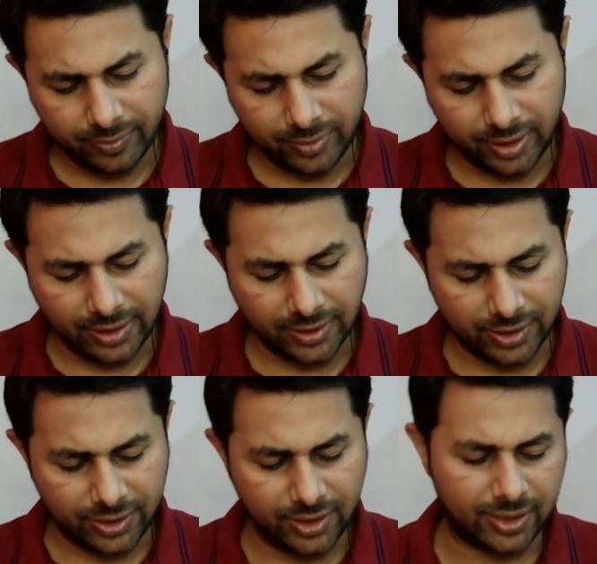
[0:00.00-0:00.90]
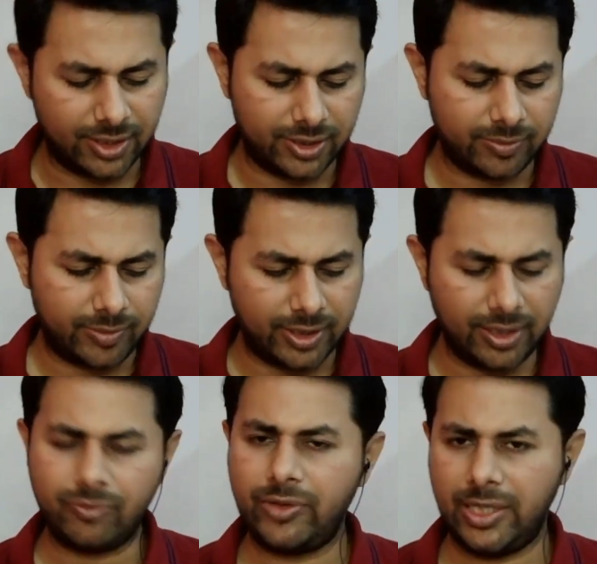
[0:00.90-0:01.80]
Theta is 60 degrees, but
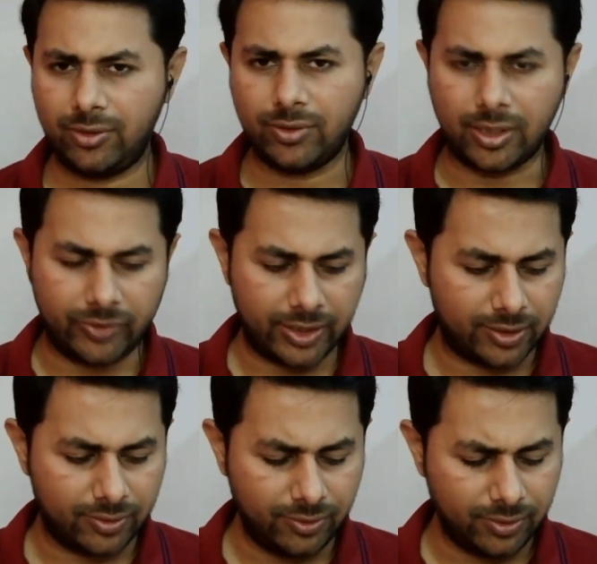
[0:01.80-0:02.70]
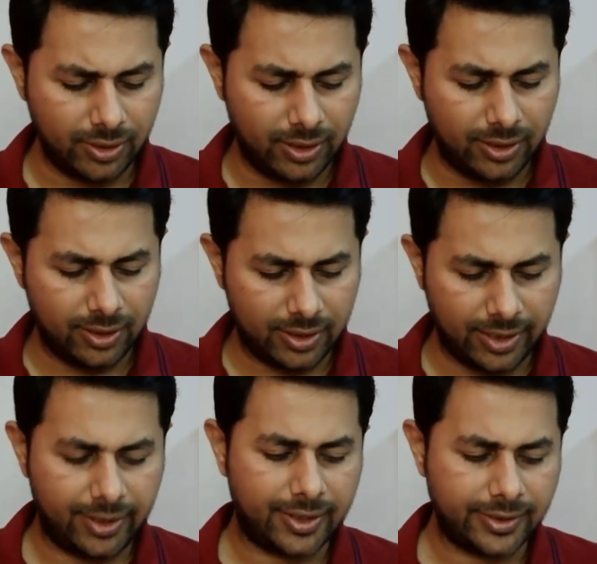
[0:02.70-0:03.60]
then we need to convert it to
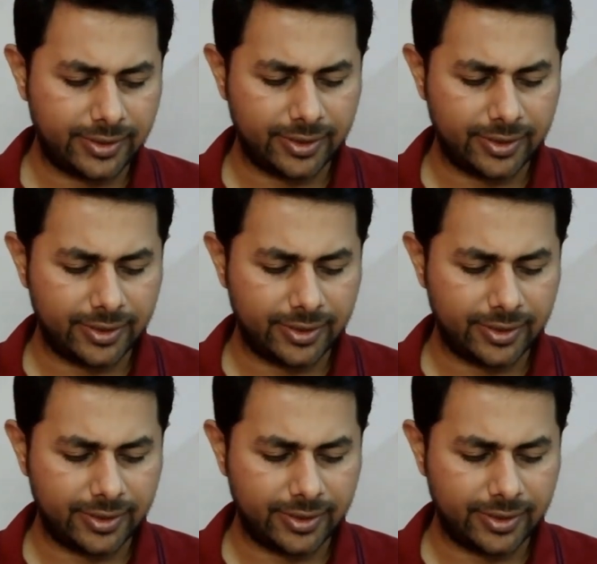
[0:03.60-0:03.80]
radians.